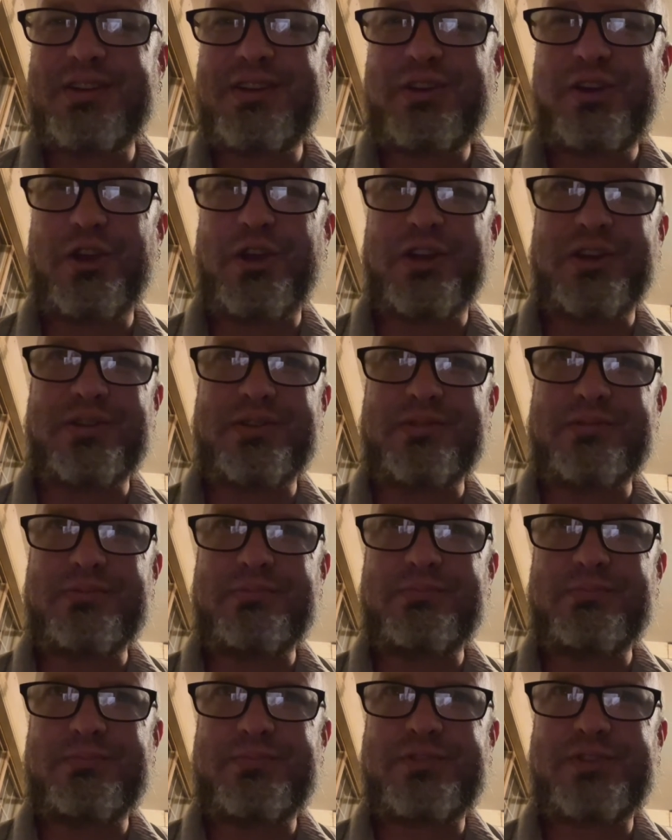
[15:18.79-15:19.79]
You can
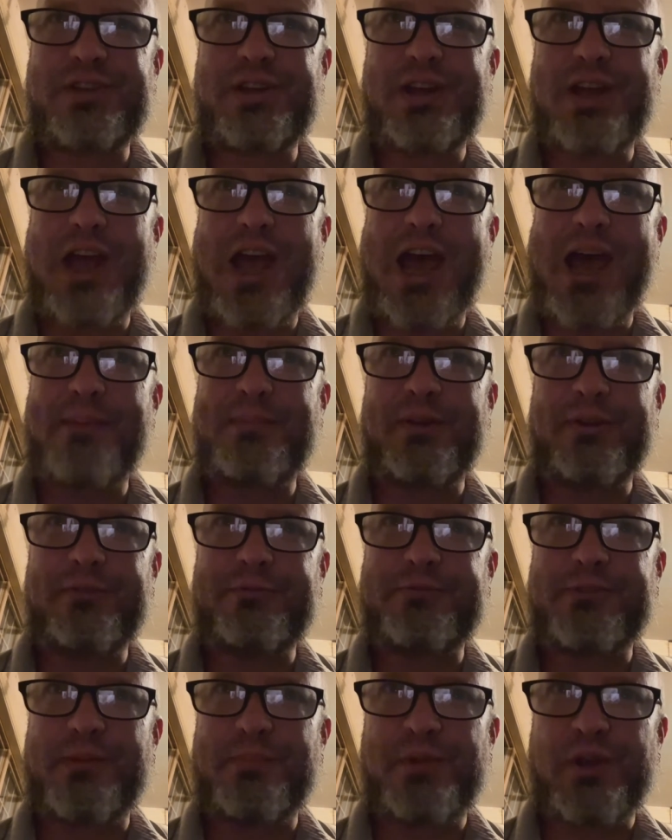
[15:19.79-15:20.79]
see happen
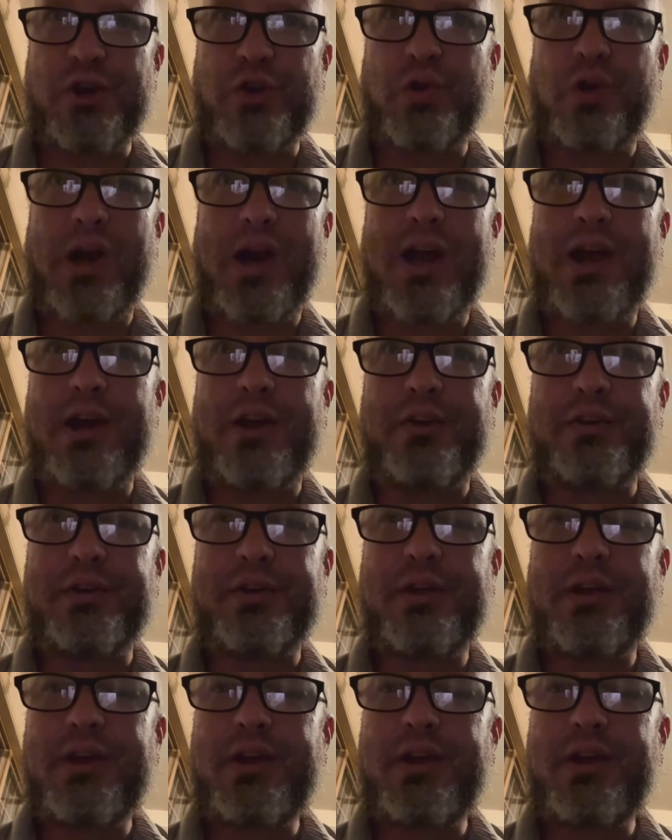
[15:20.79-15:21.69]
from the ground